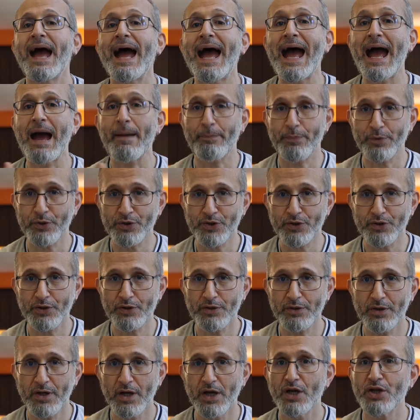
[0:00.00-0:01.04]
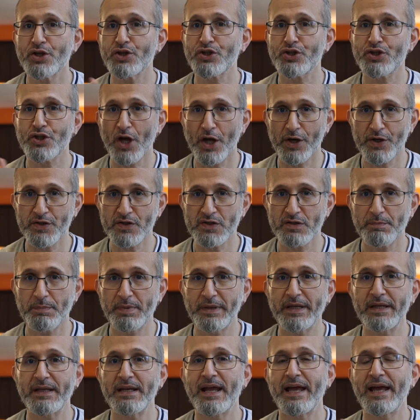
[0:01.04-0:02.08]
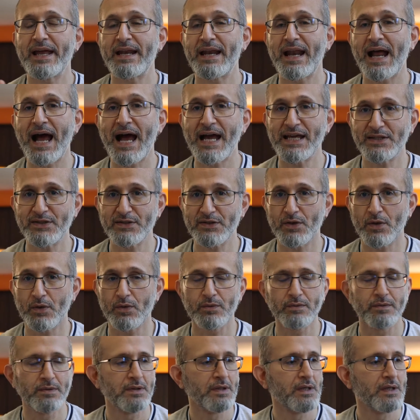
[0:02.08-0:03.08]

Aperture, shutter speed, and I.S.O.